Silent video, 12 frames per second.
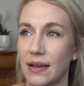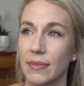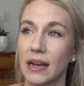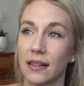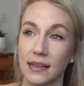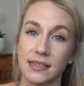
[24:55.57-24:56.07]
I
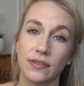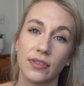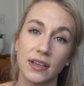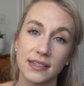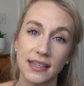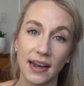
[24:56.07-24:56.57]
made a list of
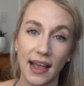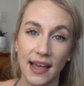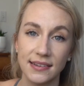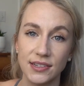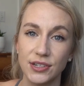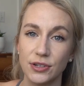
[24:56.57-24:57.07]
things that I
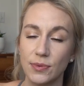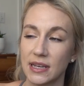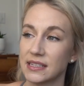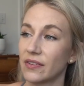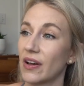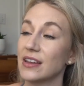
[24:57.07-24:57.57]
had to do
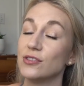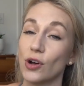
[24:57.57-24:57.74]
because if I